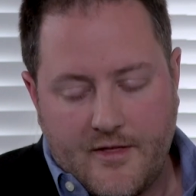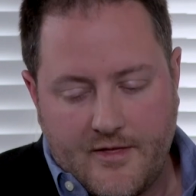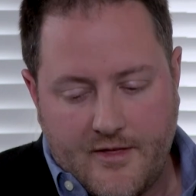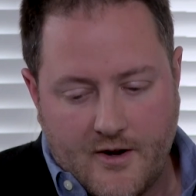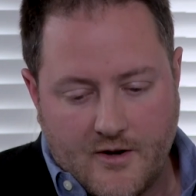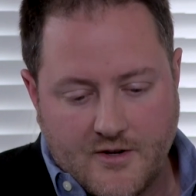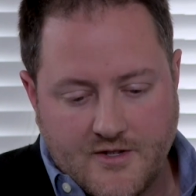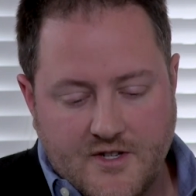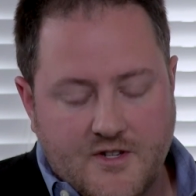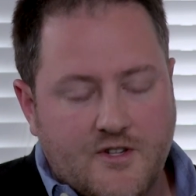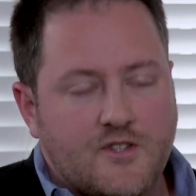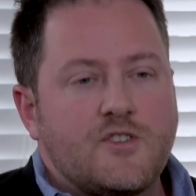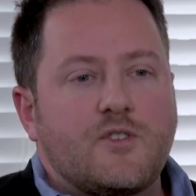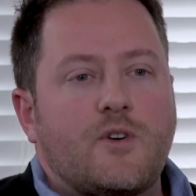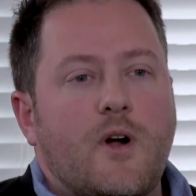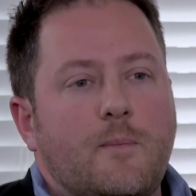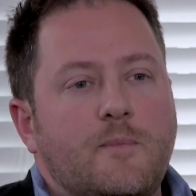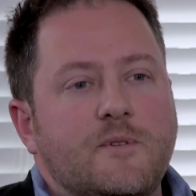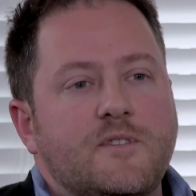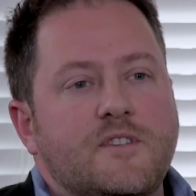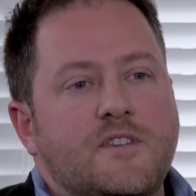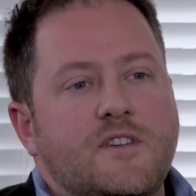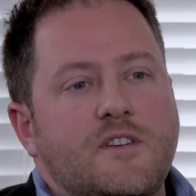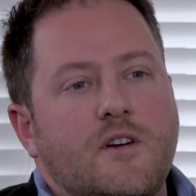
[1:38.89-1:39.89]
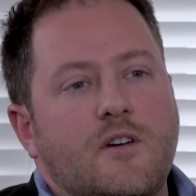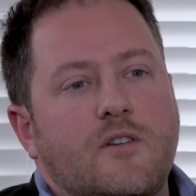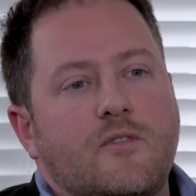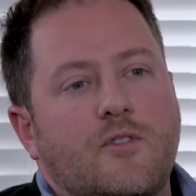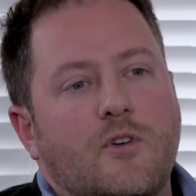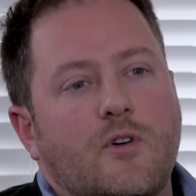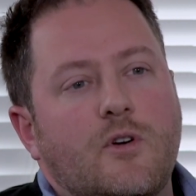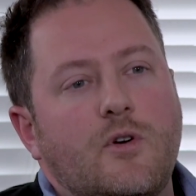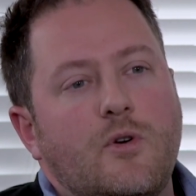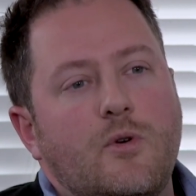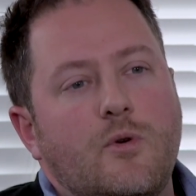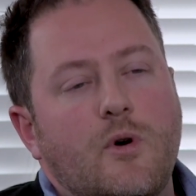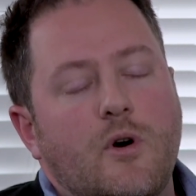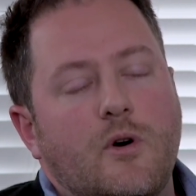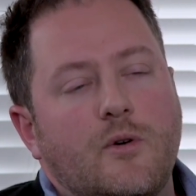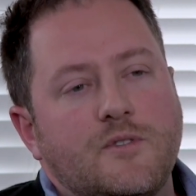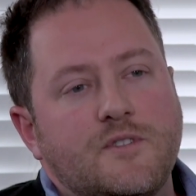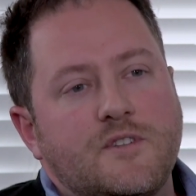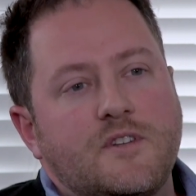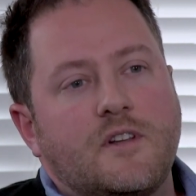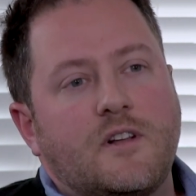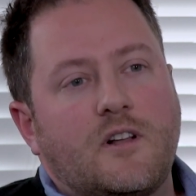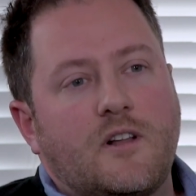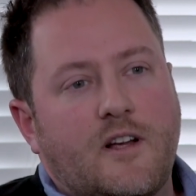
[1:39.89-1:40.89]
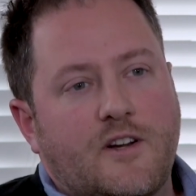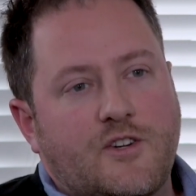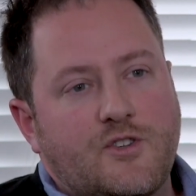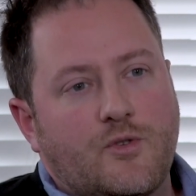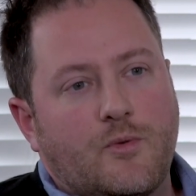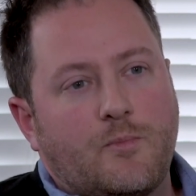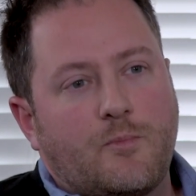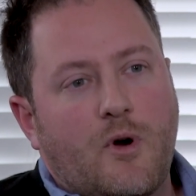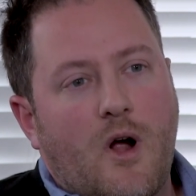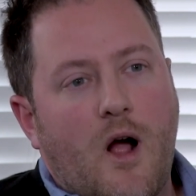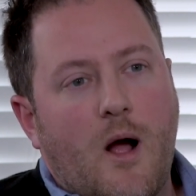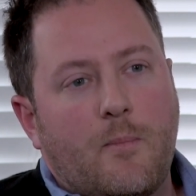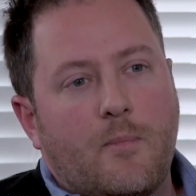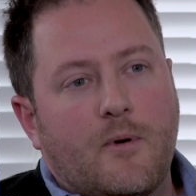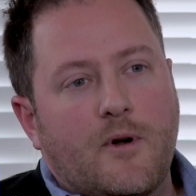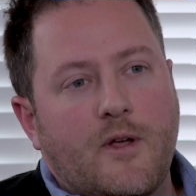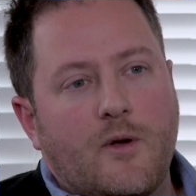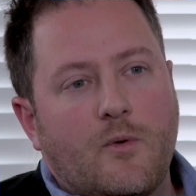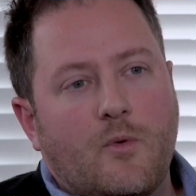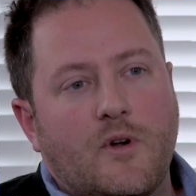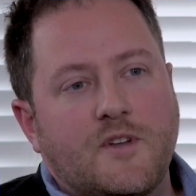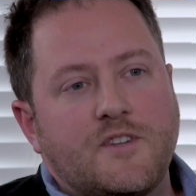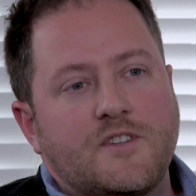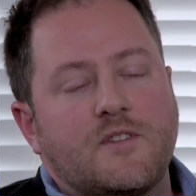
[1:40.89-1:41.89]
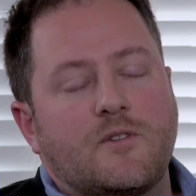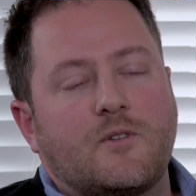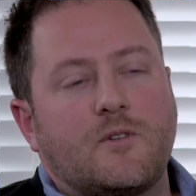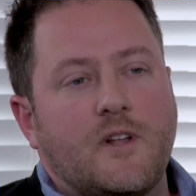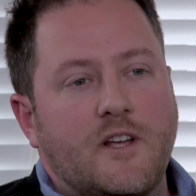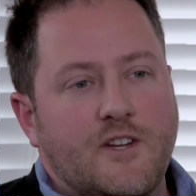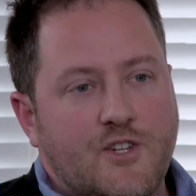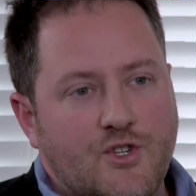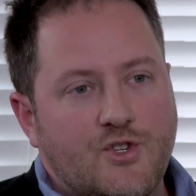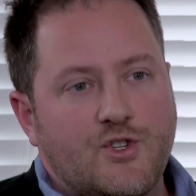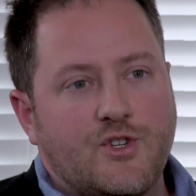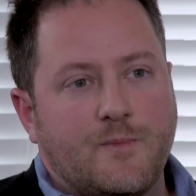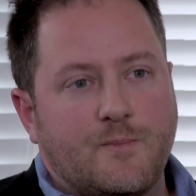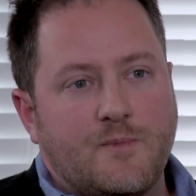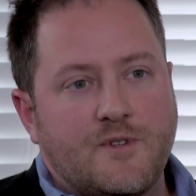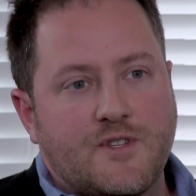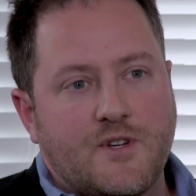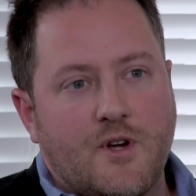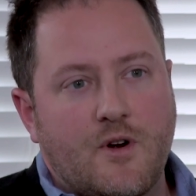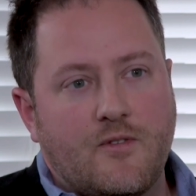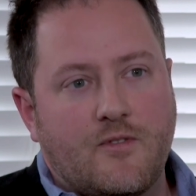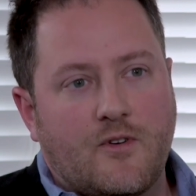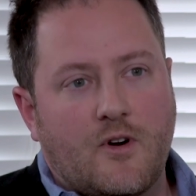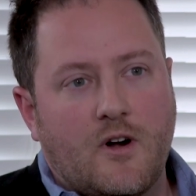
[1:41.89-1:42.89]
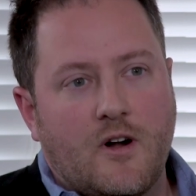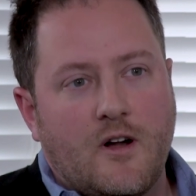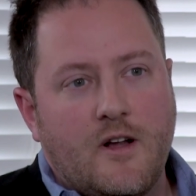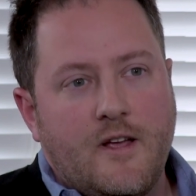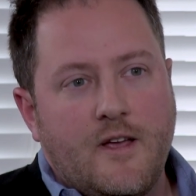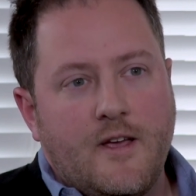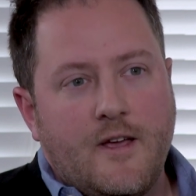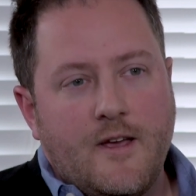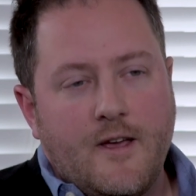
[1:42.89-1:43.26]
there's a discrepancy over who owns the intellectual property once the relationship is over.